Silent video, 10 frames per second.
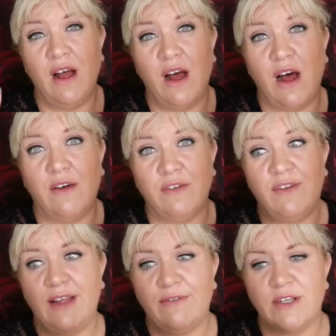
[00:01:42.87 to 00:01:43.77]
of the
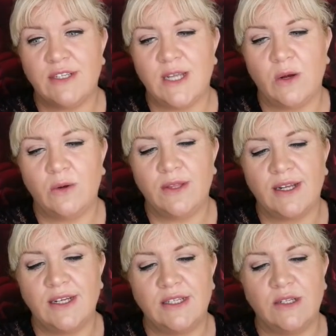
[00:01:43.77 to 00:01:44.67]
flavours, so that
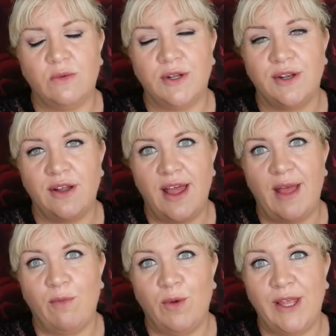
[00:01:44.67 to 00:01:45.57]
is the one
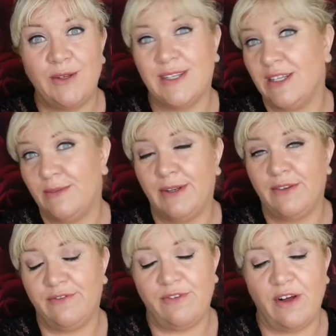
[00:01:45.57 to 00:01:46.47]
we use and it's been
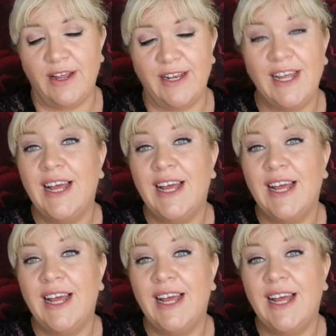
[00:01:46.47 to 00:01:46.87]
fine.